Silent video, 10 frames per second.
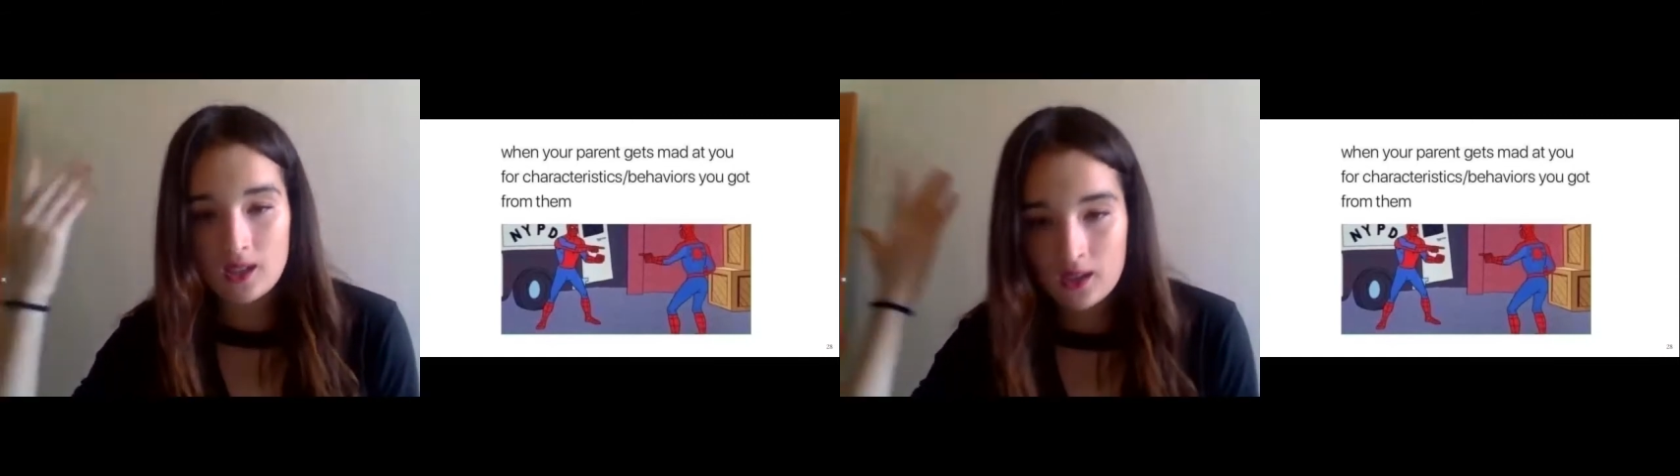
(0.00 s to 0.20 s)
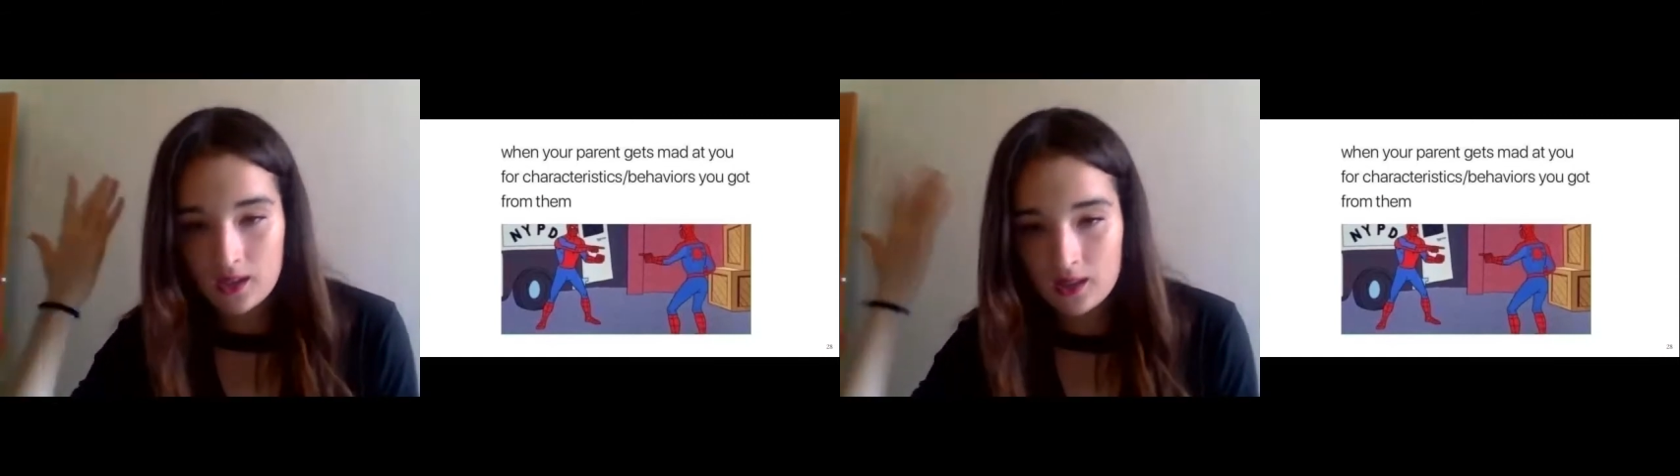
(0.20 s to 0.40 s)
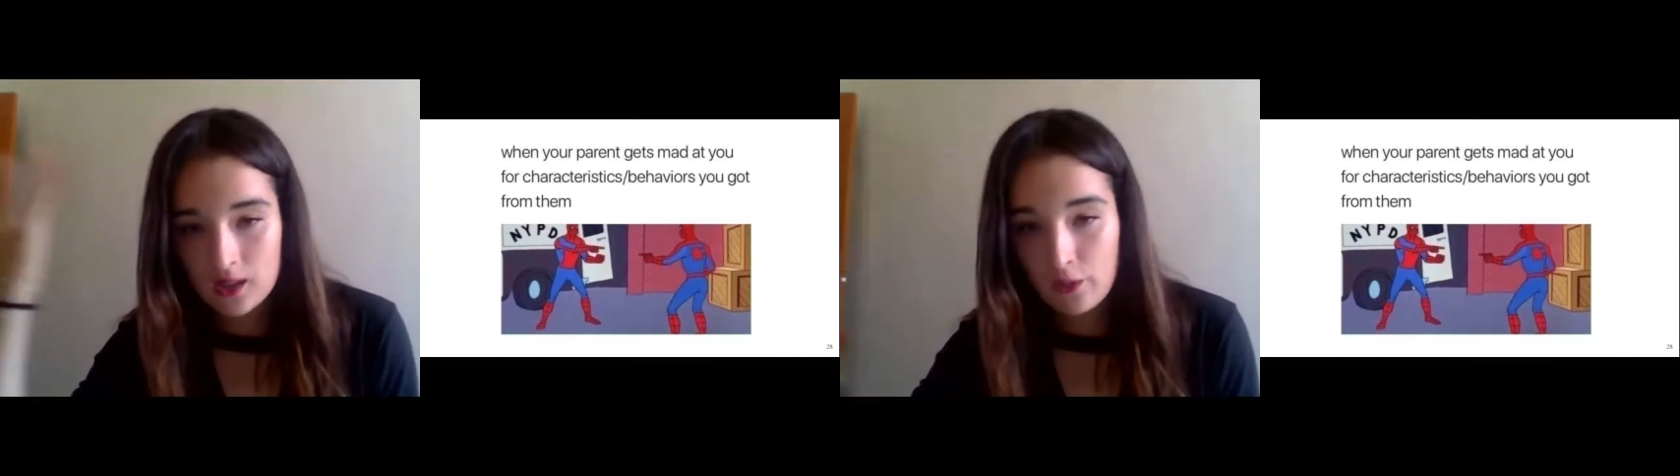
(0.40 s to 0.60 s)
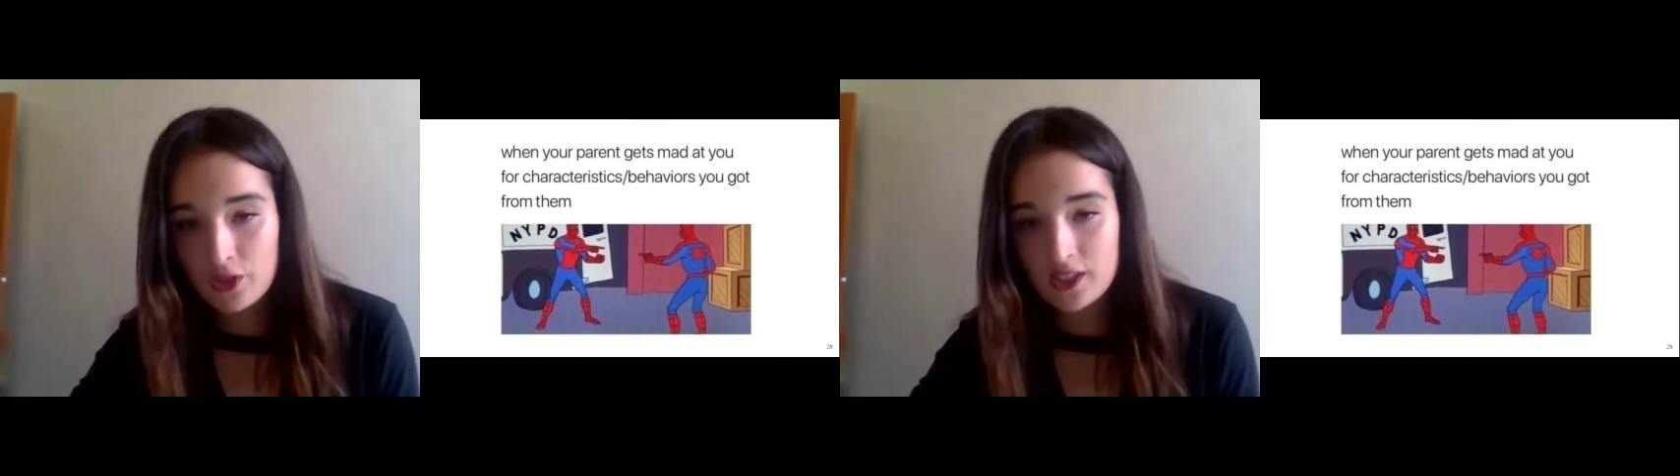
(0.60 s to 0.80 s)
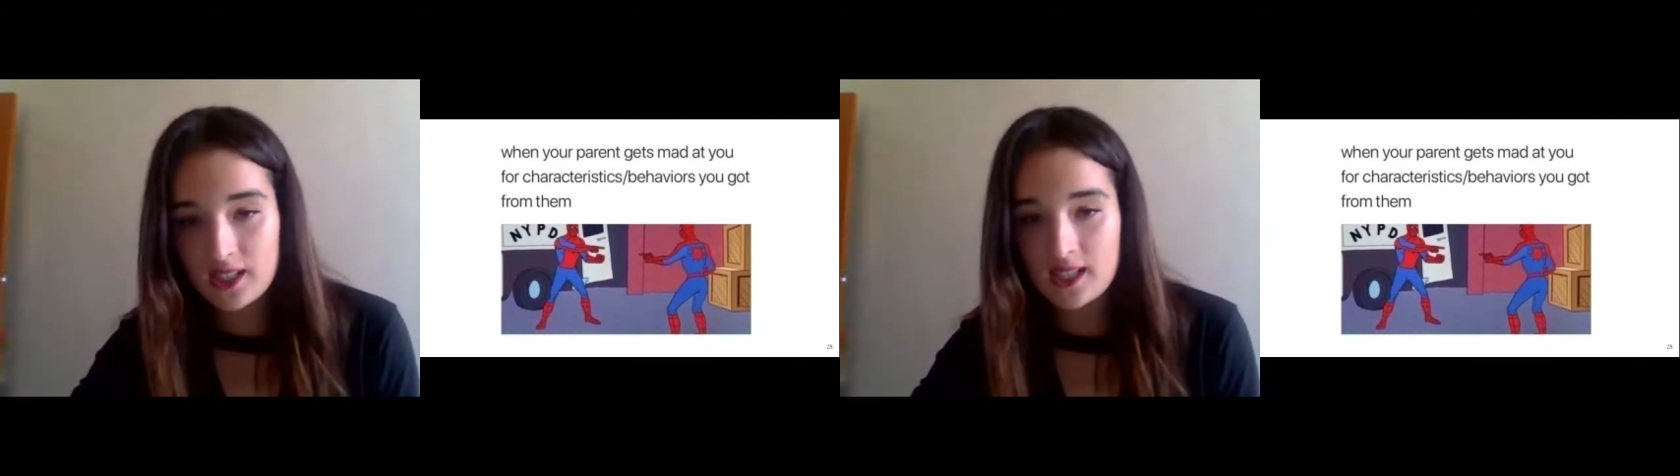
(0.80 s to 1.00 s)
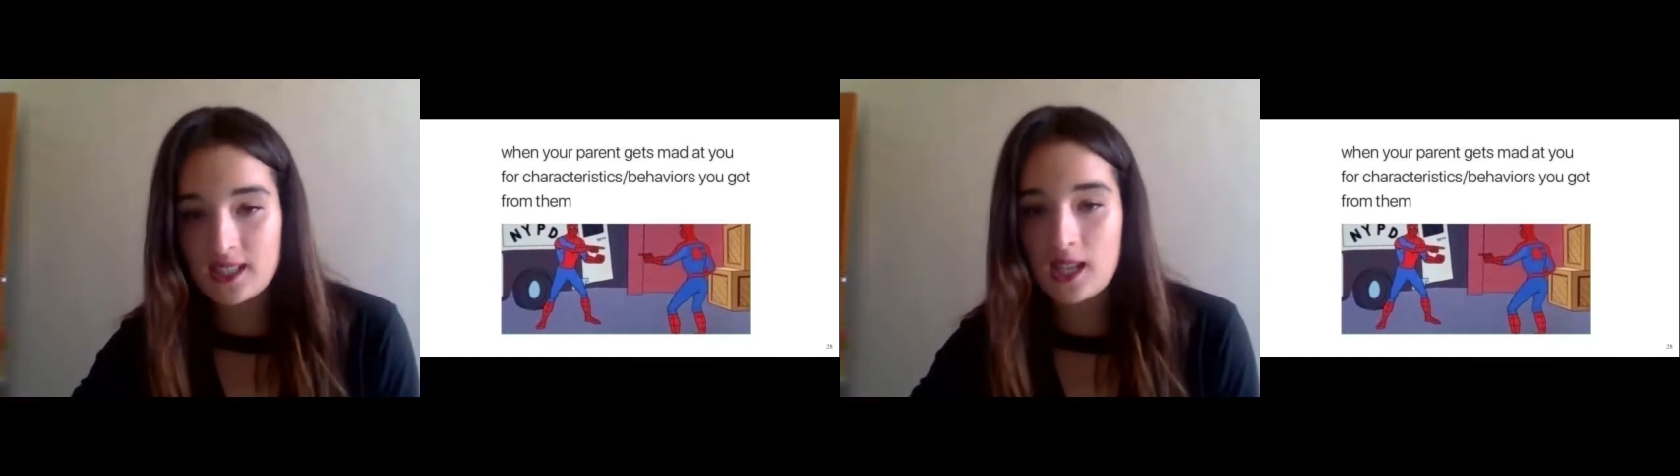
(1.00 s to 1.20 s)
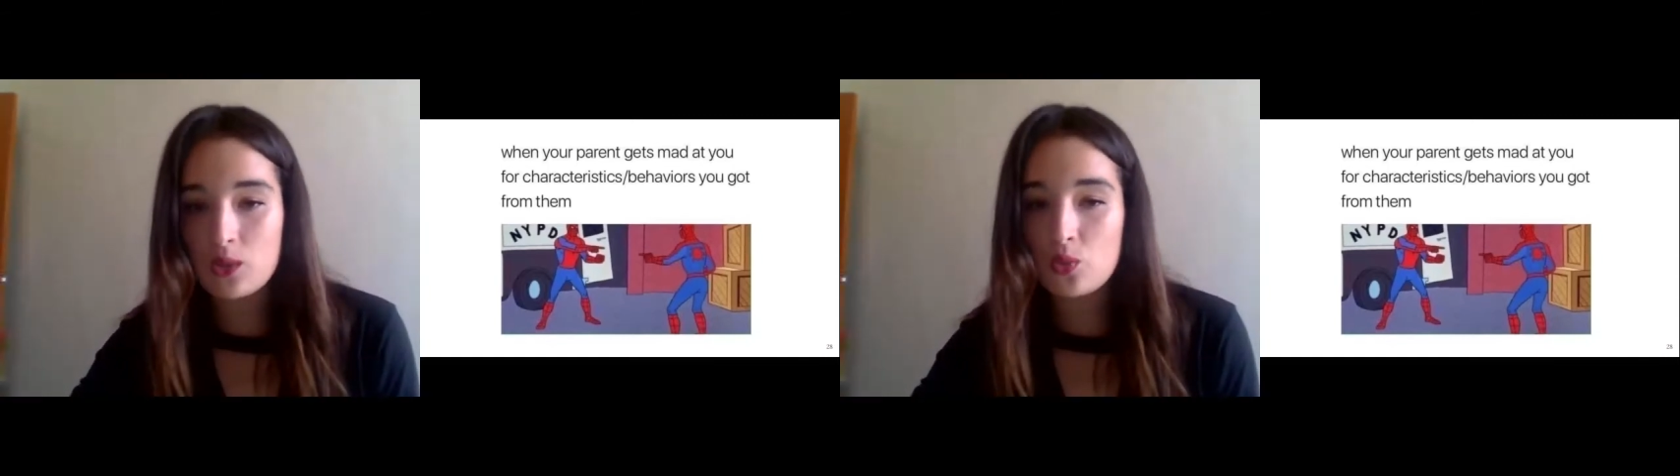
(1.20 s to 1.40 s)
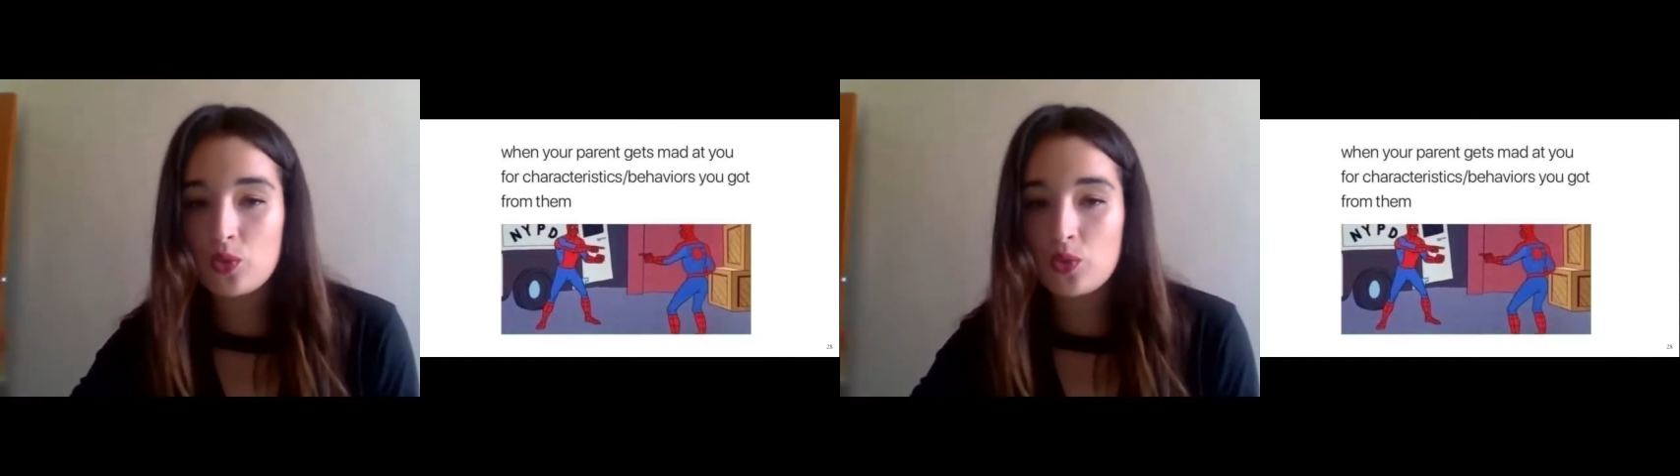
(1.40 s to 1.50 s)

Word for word: uh, differences that